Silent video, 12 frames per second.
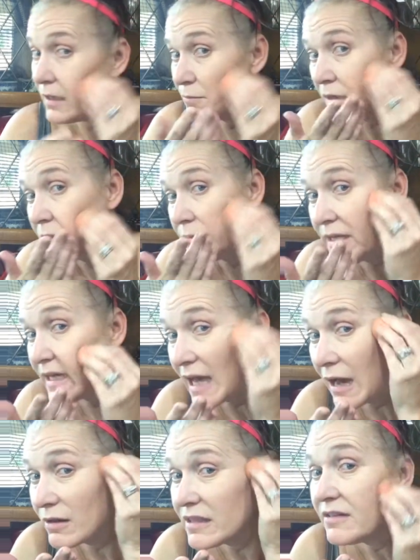probably make
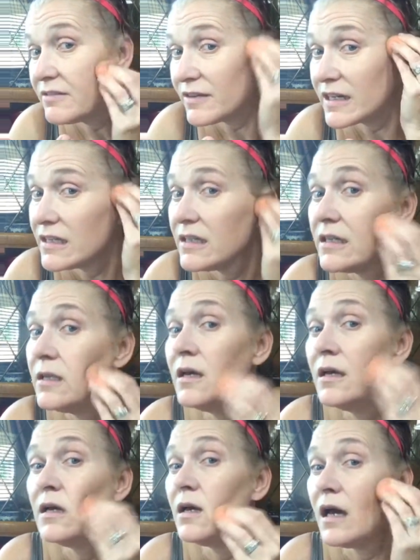out with it if I could,
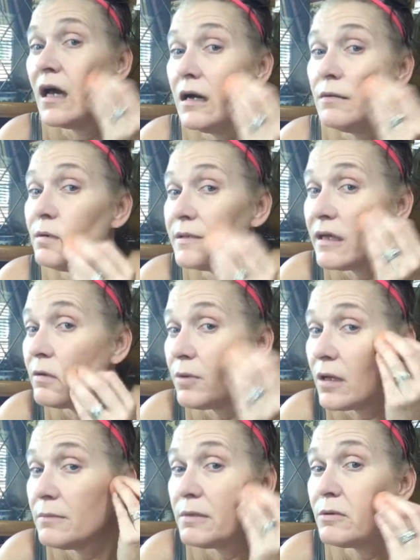but that would
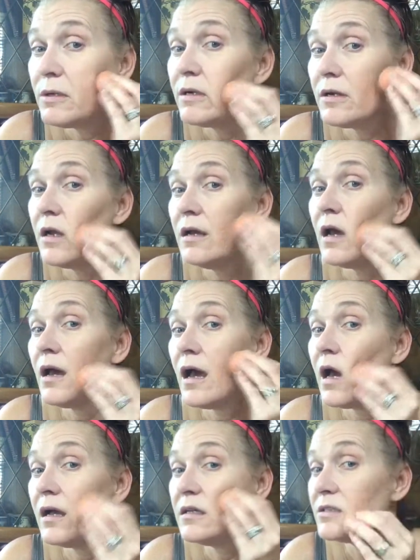probably be weird.
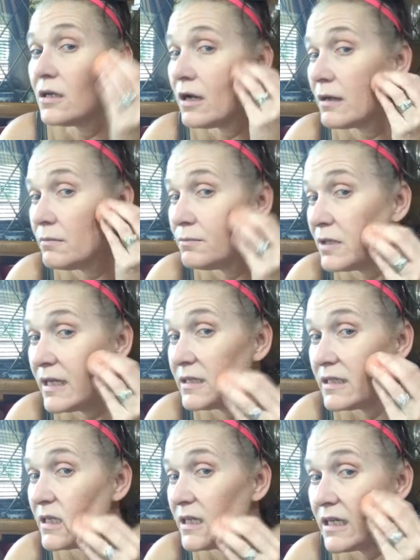So I'm
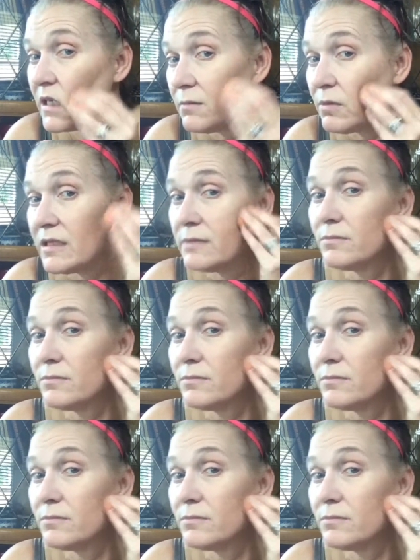blending.